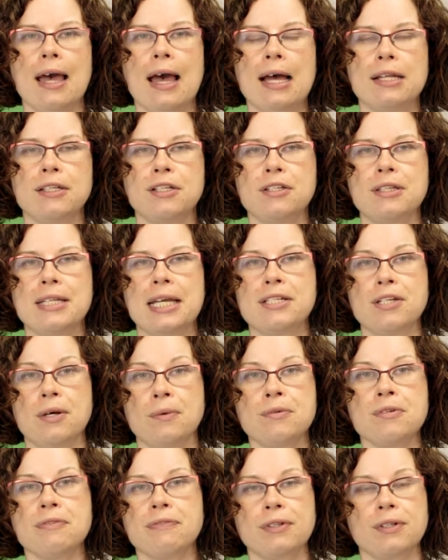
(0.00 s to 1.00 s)
and they
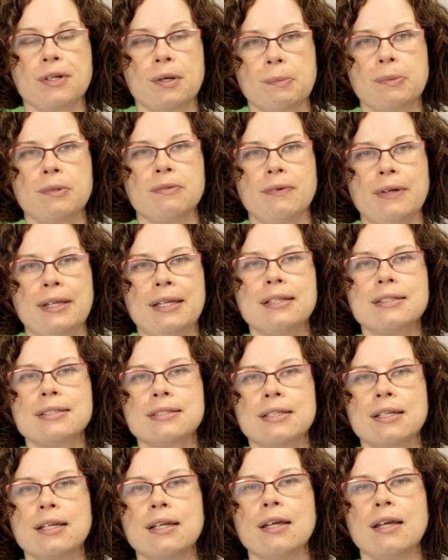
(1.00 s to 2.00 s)
don't for a couple of
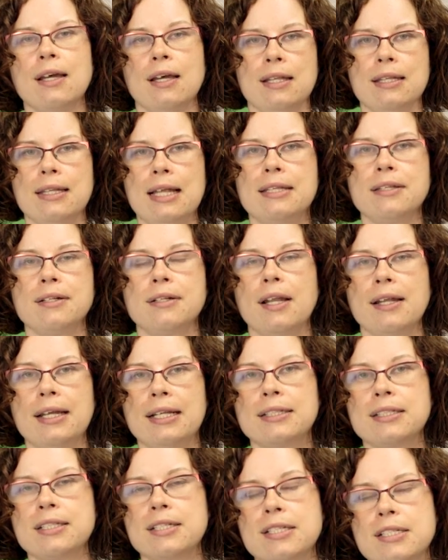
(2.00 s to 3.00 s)
weeks, then they're
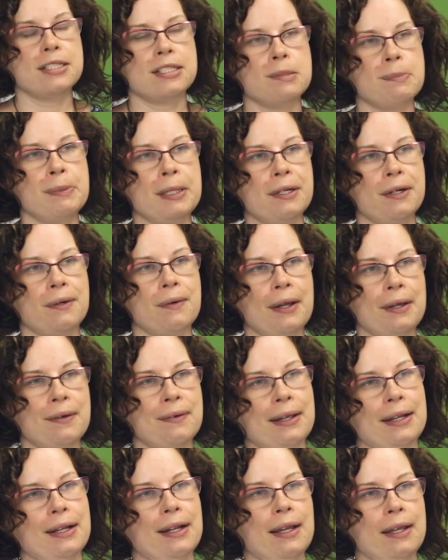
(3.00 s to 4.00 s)
likely to disappear quite
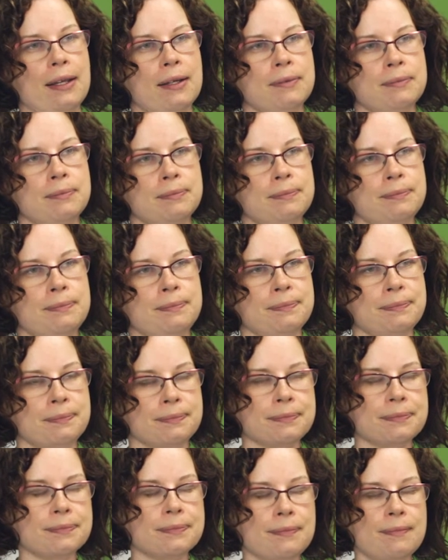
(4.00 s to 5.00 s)
quickly.
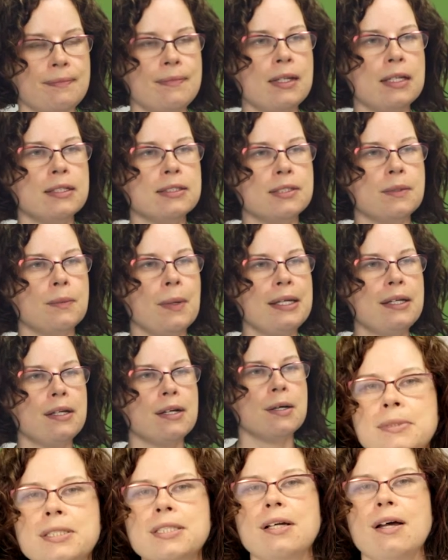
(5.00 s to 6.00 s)
So when it
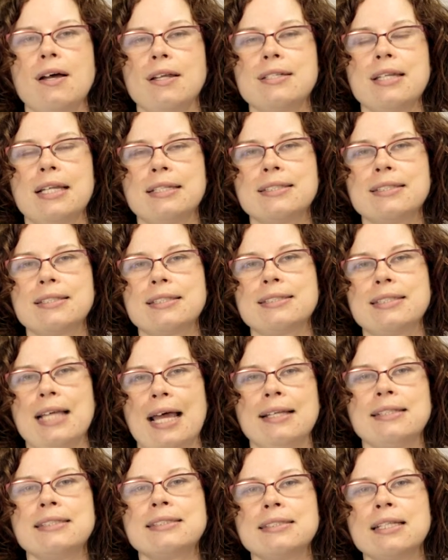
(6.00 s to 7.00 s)
comes to content
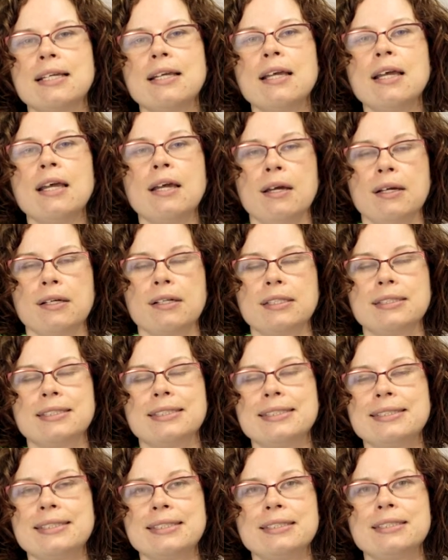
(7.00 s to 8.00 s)
success,
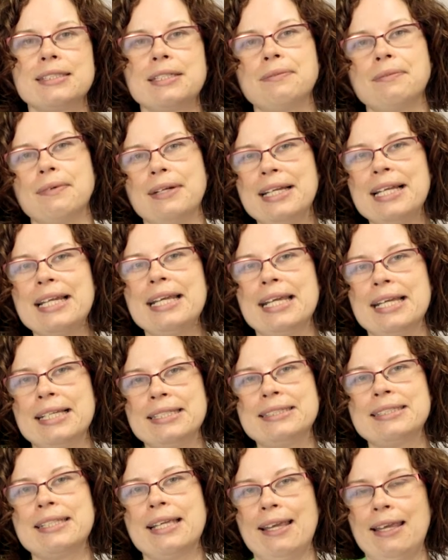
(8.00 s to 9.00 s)
consistency really
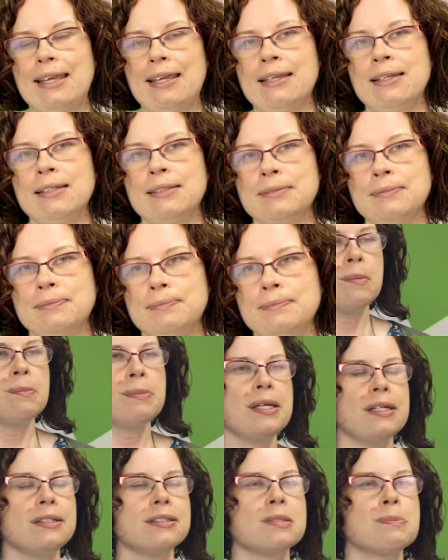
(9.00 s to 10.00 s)
is key.
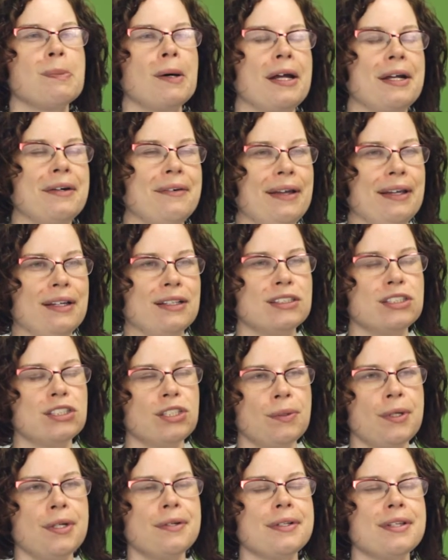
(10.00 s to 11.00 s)
Be inspiring.
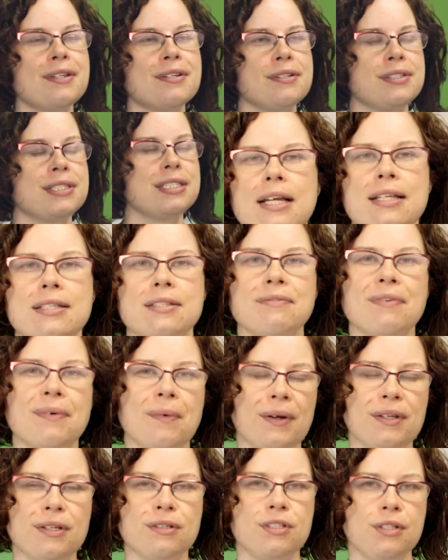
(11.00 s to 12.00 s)
Show your enthusiasm for
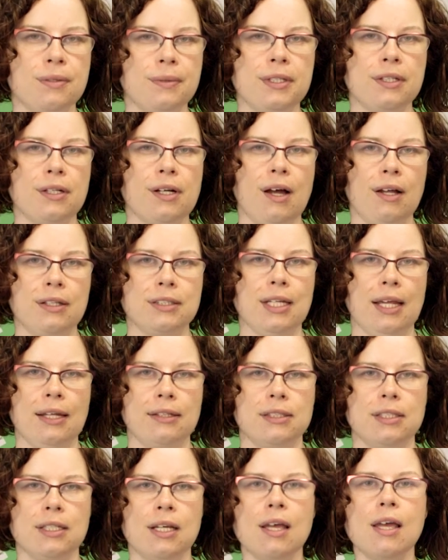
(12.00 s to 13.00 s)
what you do in your
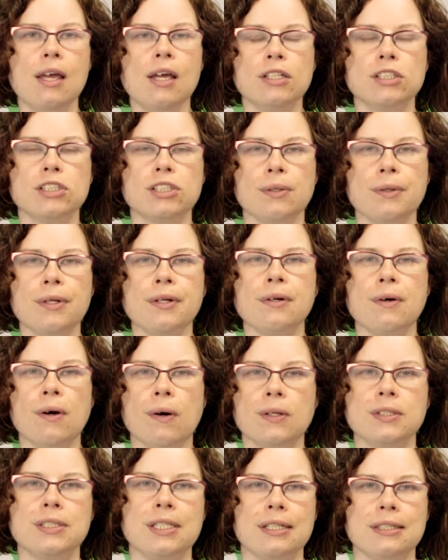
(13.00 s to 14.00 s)
content. Show your
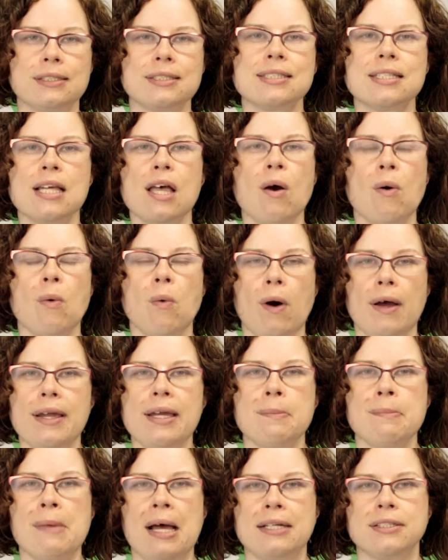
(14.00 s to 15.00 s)
audience why
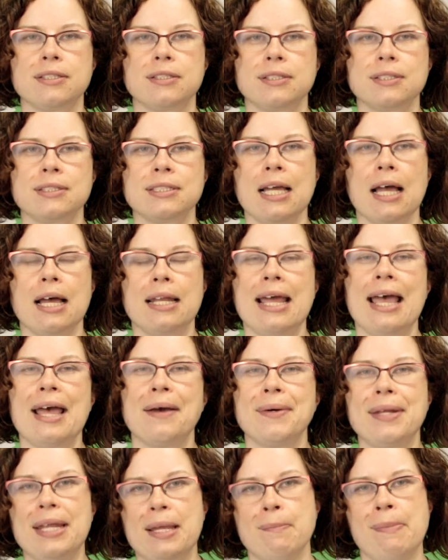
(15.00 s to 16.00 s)
it matters and
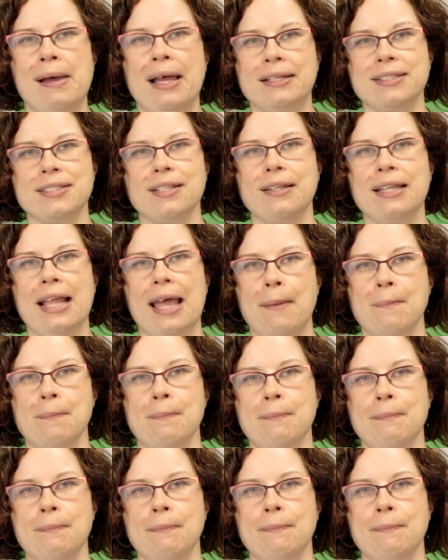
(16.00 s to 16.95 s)
how it impacts on them.